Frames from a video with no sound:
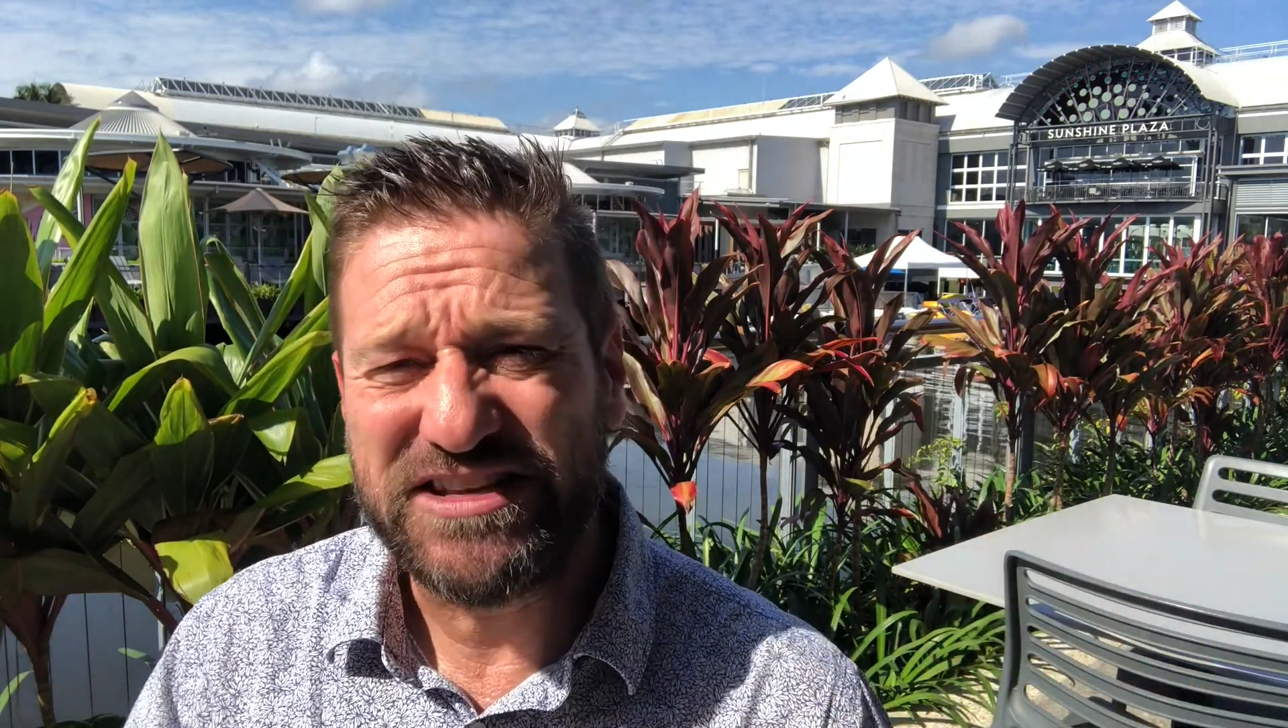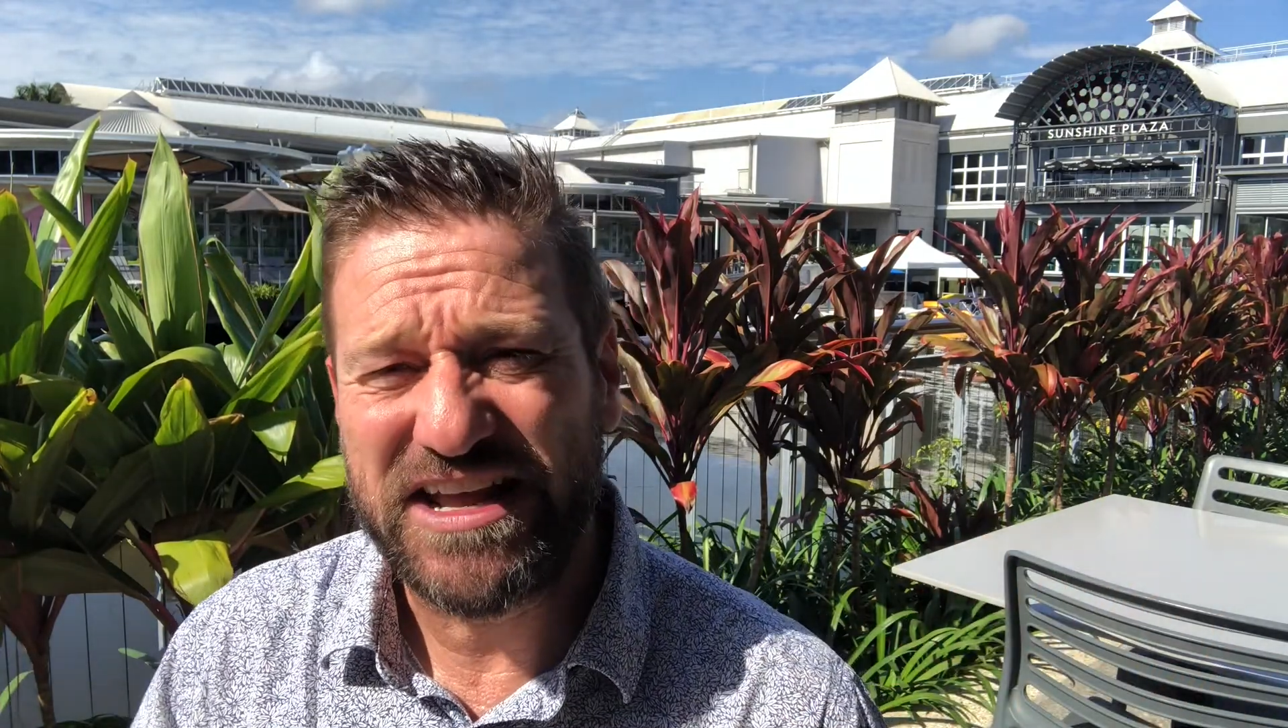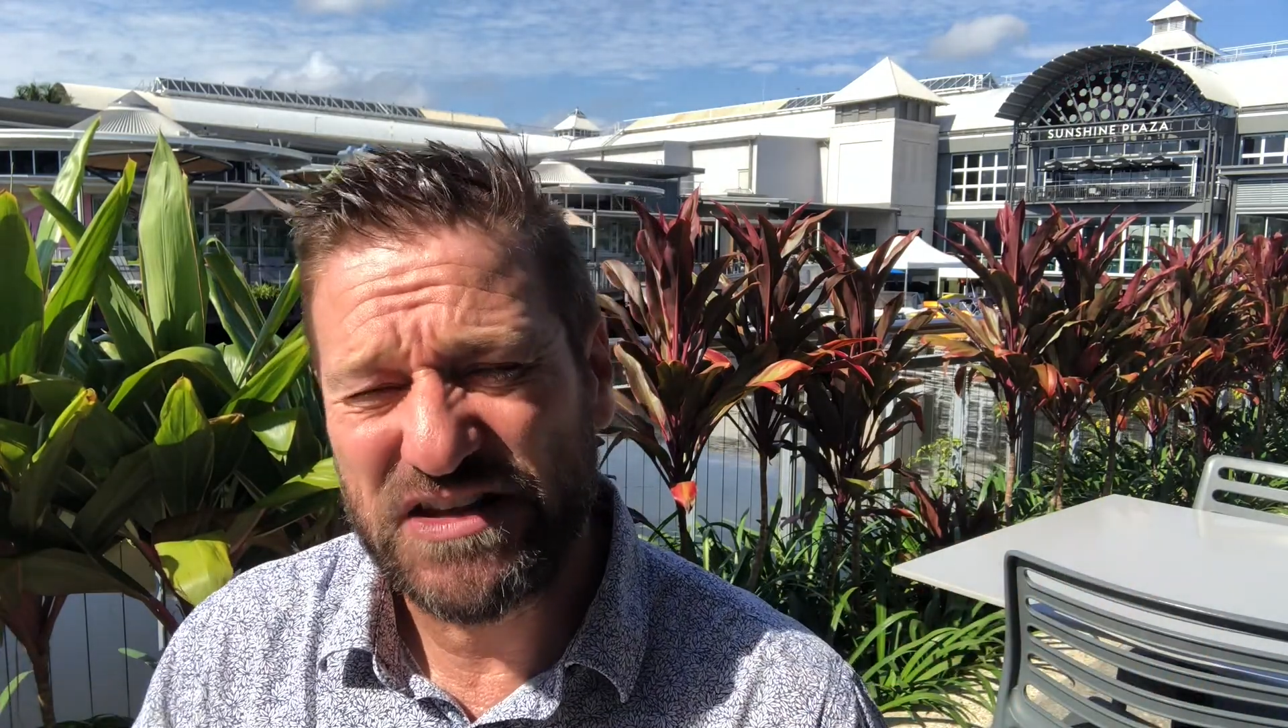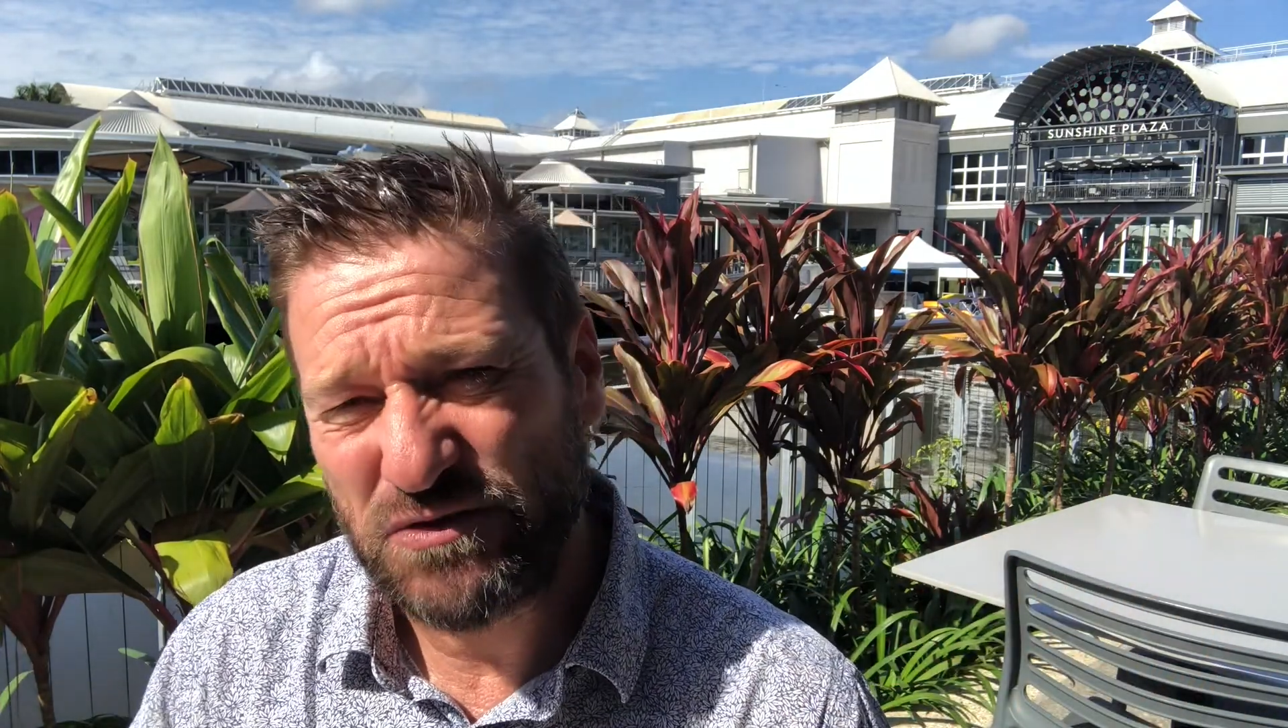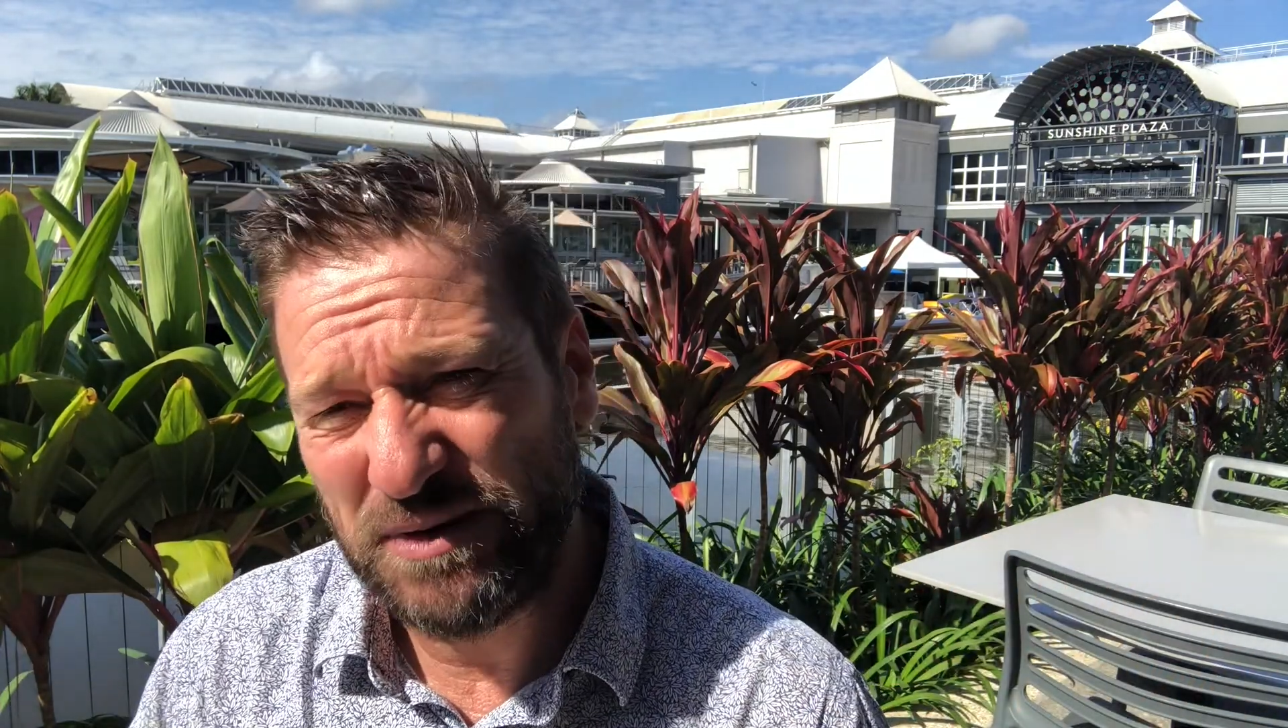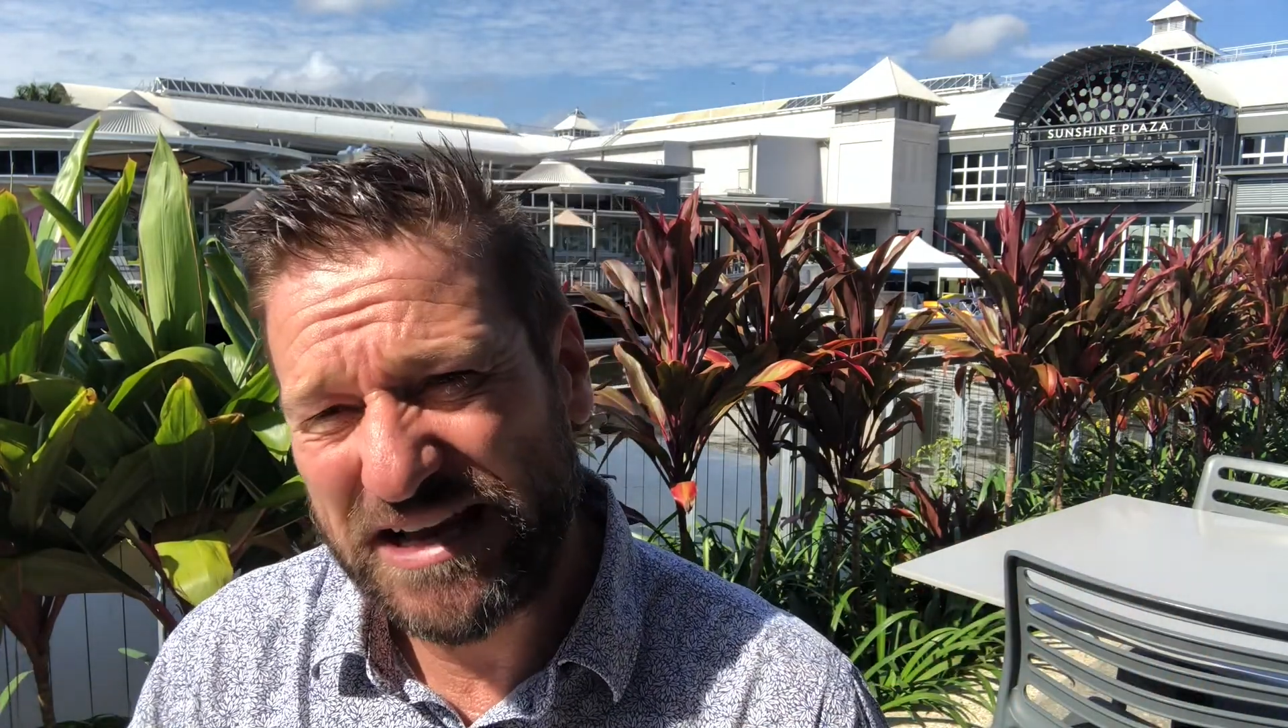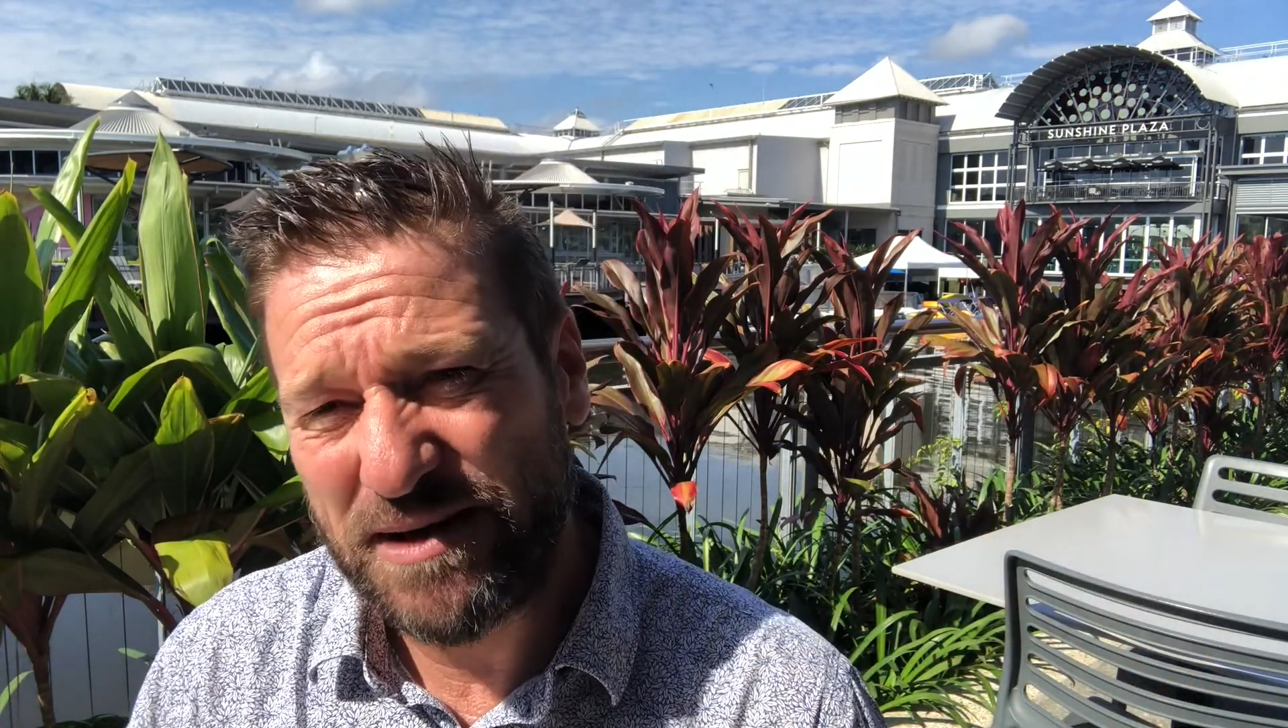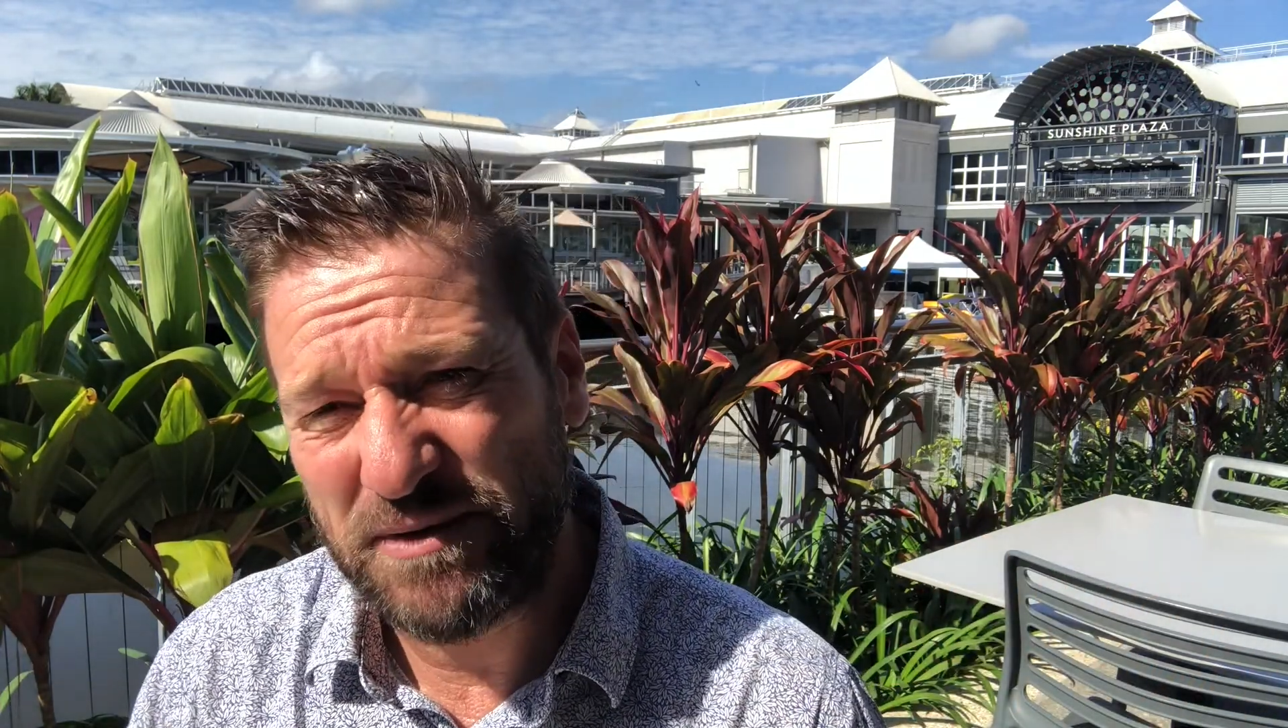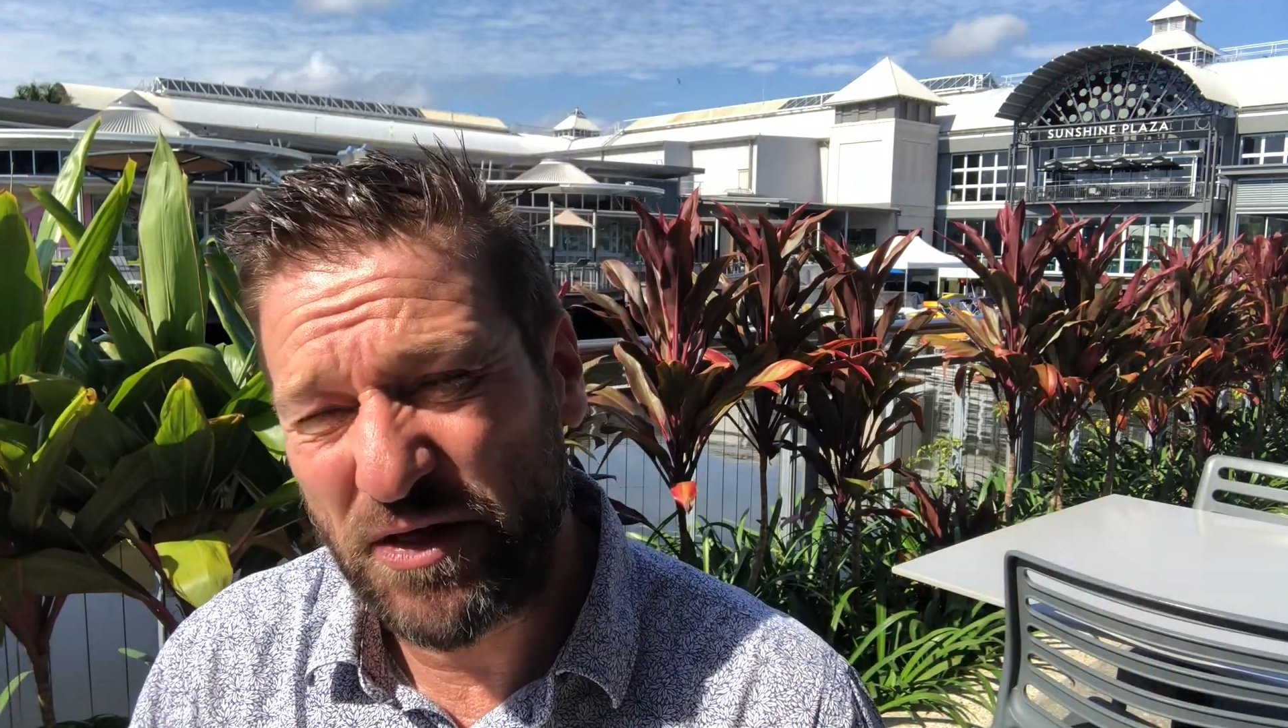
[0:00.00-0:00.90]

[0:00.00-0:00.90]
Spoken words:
tenants will be coming